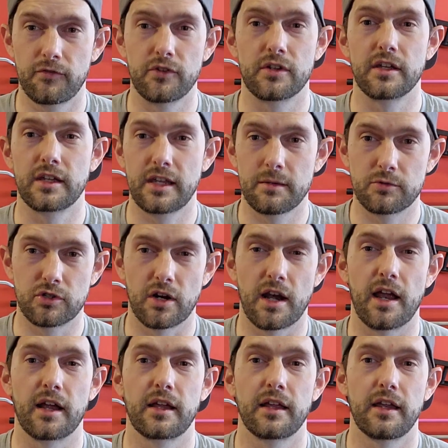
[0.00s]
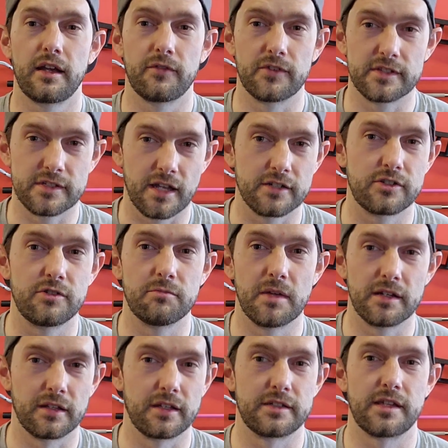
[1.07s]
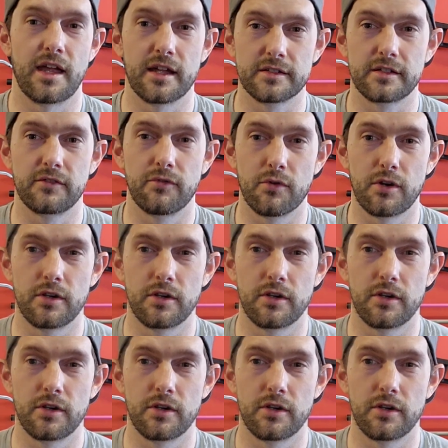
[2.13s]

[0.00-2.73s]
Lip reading: you can keep track and if it's not too mentally taxing for